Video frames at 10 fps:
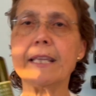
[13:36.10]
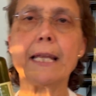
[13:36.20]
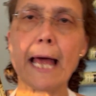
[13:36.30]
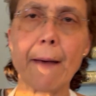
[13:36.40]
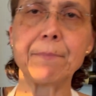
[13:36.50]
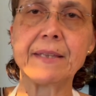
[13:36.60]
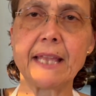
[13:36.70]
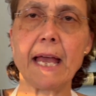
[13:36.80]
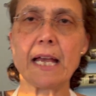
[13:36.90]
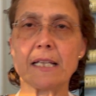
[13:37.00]
the lab
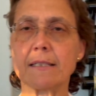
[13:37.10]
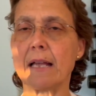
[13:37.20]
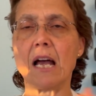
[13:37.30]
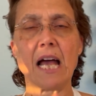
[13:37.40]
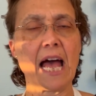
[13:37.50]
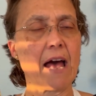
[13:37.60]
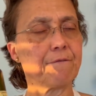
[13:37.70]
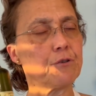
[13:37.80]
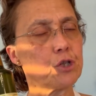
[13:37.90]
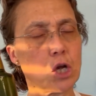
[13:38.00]
tests have
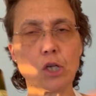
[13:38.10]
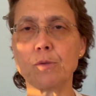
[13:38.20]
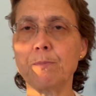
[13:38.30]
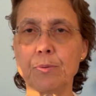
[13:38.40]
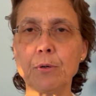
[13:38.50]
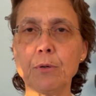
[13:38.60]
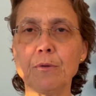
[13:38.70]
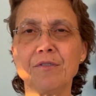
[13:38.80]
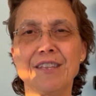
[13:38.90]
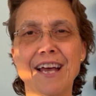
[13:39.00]
just
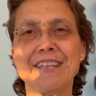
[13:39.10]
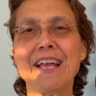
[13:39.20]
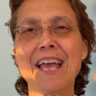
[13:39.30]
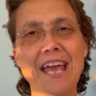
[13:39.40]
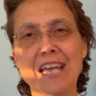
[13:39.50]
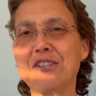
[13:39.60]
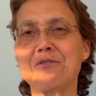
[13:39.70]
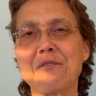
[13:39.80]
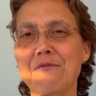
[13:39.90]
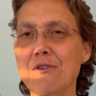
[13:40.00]
proved that
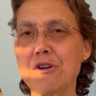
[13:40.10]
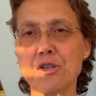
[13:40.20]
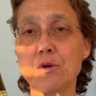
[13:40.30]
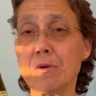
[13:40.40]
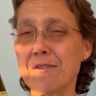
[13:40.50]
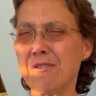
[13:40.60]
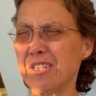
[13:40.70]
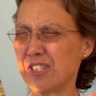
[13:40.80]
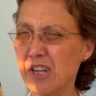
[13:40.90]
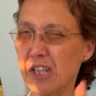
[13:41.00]
extra virgin olive oil
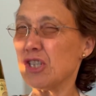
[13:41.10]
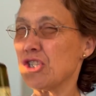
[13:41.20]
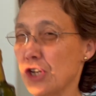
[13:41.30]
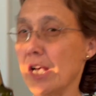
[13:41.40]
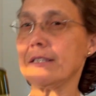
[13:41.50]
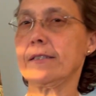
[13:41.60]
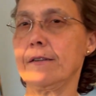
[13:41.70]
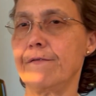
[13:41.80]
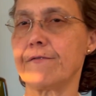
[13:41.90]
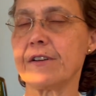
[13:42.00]
is not just
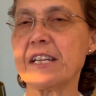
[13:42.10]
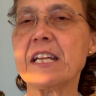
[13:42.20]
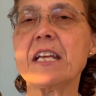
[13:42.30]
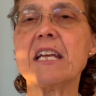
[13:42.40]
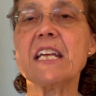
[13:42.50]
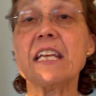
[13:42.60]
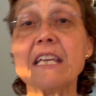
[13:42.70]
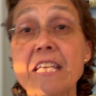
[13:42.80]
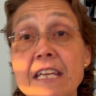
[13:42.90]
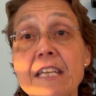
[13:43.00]
different,
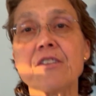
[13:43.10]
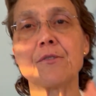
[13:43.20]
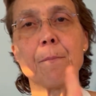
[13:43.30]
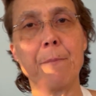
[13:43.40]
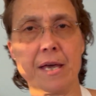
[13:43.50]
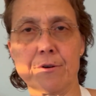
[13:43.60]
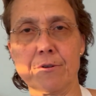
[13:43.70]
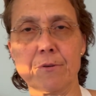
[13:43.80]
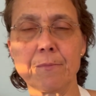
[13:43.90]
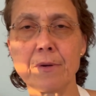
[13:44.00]
is better.